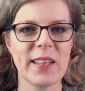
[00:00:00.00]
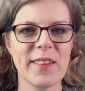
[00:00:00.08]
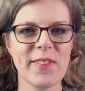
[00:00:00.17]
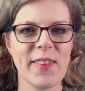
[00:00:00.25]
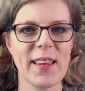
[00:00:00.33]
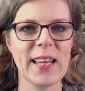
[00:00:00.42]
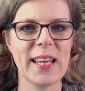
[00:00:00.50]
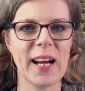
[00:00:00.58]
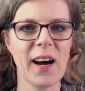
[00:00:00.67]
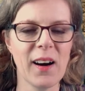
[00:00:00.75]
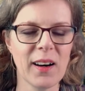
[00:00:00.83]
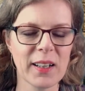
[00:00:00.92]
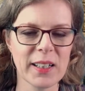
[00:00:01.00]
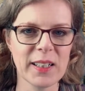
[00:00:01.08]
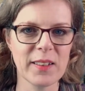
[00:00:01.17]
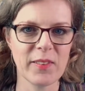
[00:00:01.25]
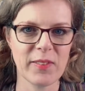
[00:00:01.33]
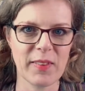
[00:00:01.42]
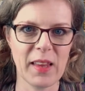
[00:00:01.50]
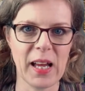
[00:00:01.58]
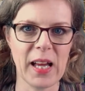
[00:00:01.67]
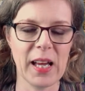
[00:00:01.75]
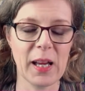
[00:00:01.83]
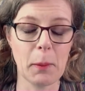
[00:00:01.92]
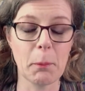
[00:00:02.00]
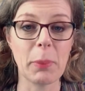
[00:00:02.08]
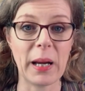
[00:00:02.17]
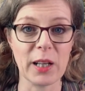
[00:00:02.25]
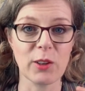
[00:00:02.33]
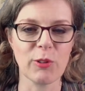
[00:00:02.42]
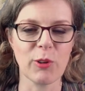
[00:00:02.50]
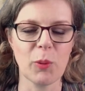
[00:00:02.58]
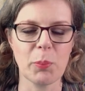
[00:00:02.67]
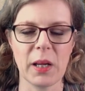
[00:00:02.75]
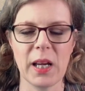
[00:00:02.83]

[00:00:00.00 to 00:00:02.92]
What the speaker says: is that it hides their backdrop.